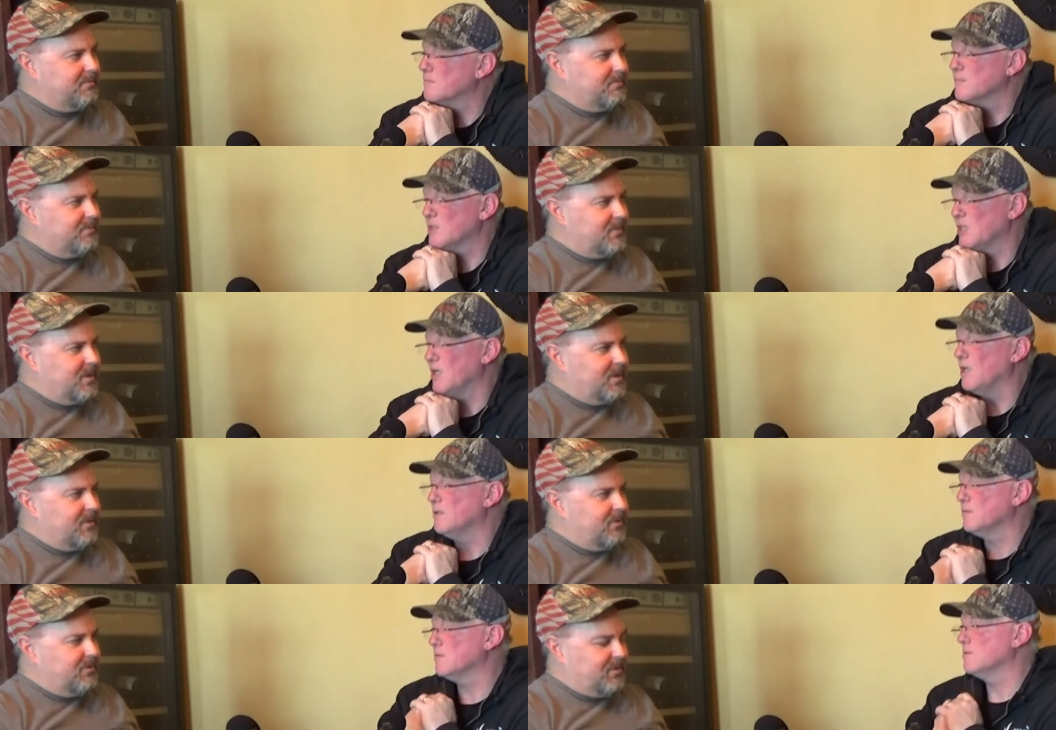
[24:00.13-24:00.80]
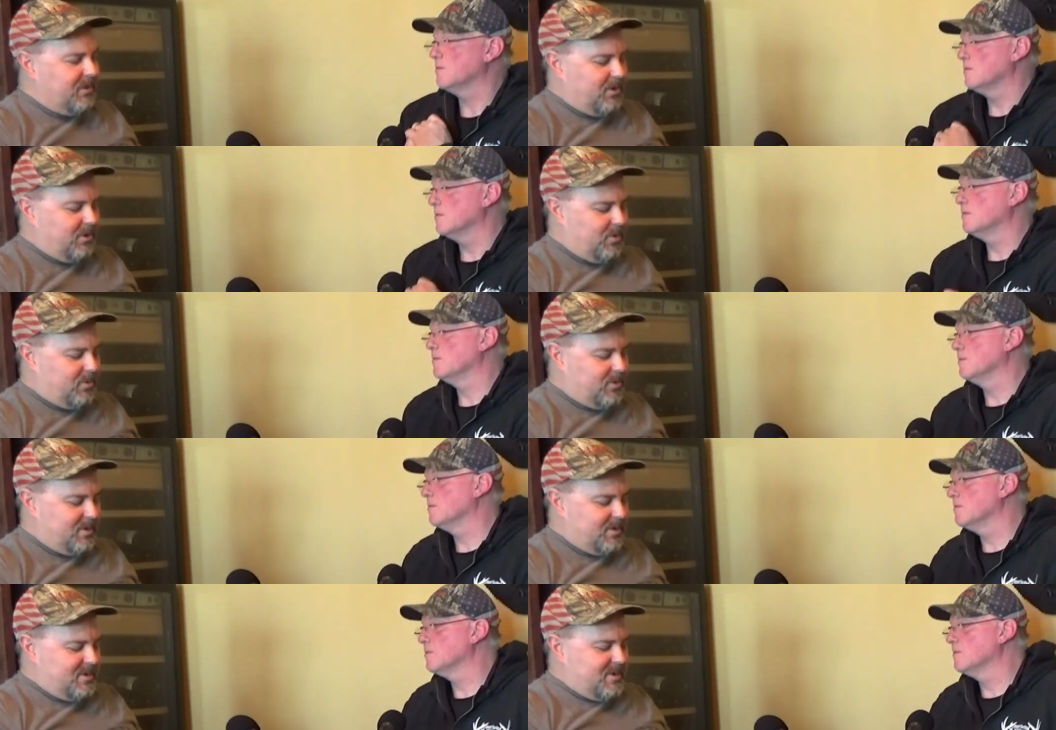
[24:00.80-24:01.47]
Speaker 1: Okay. So
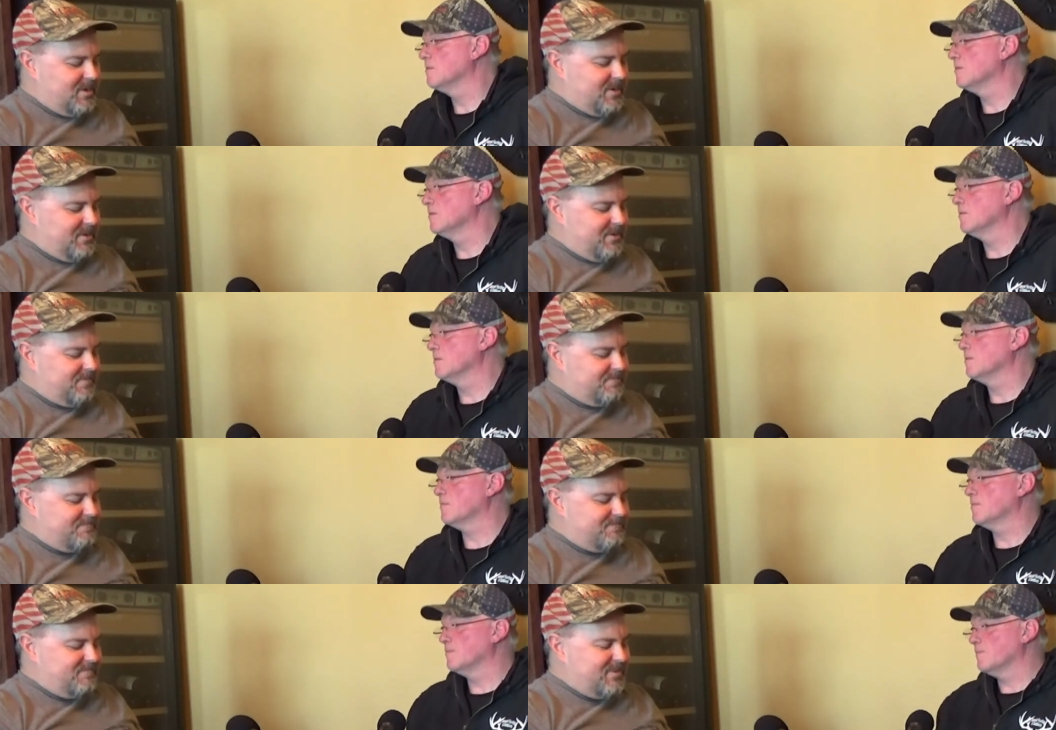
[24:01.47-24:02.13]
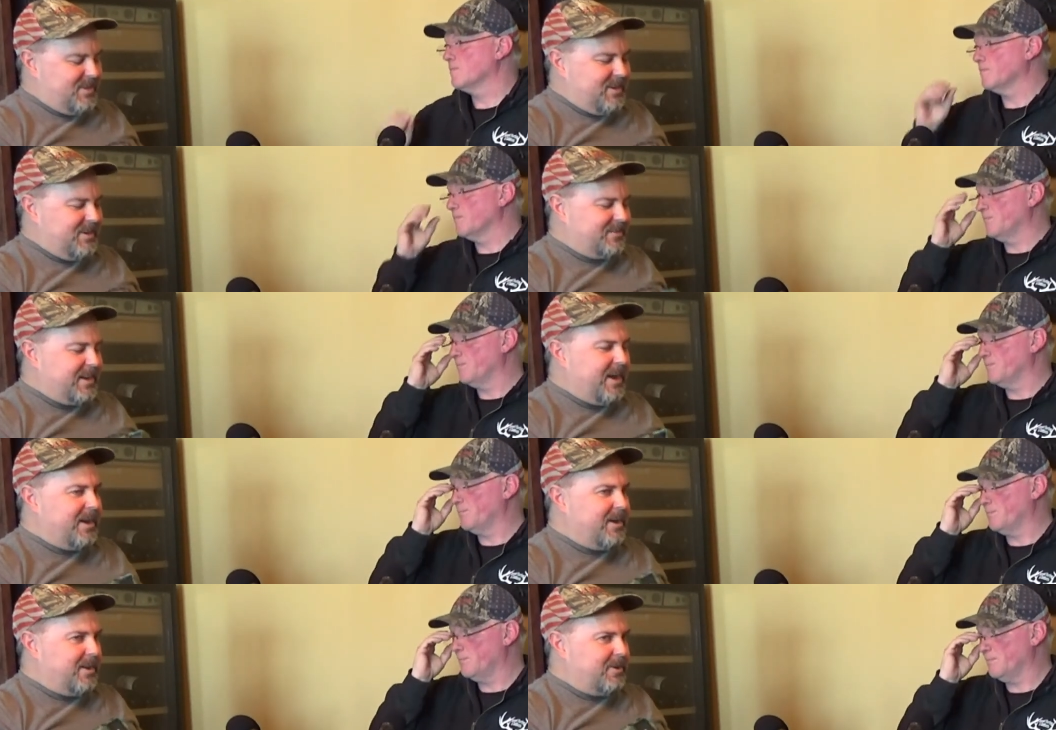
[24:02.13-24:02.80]
it's got
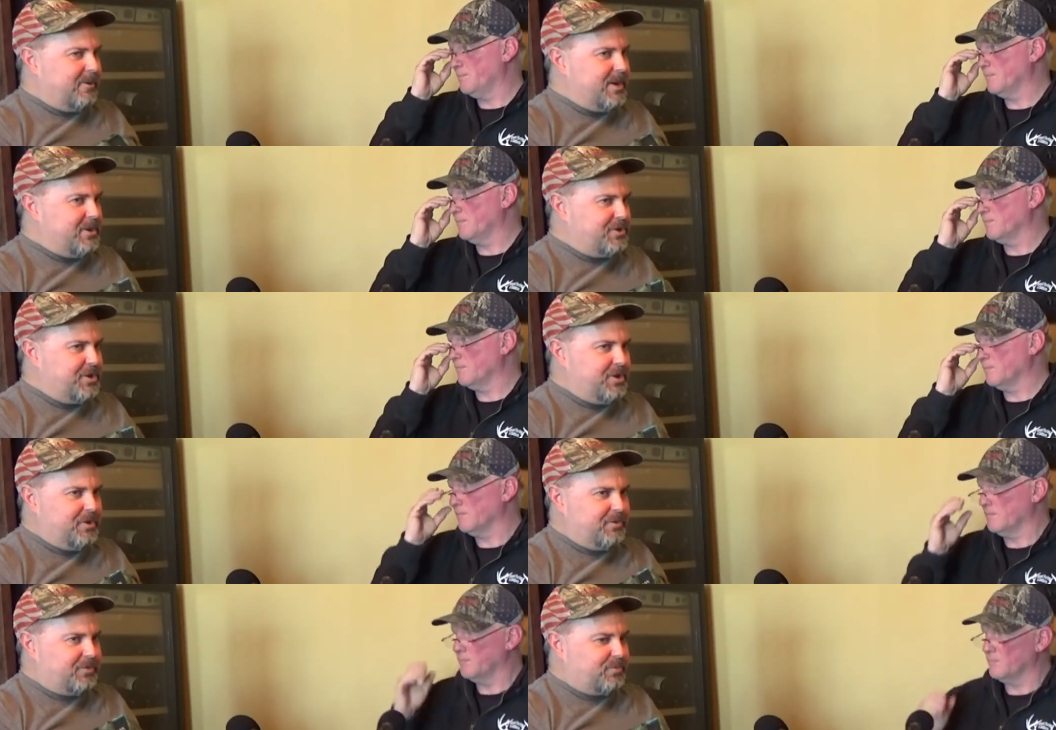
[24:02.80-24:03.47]
other issues